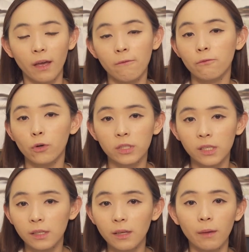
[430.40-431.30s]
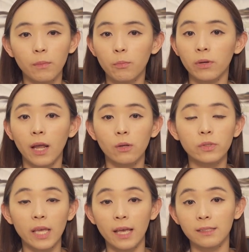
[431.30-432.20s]
And 14 can be
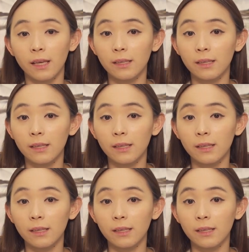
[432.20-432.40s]
pronounced as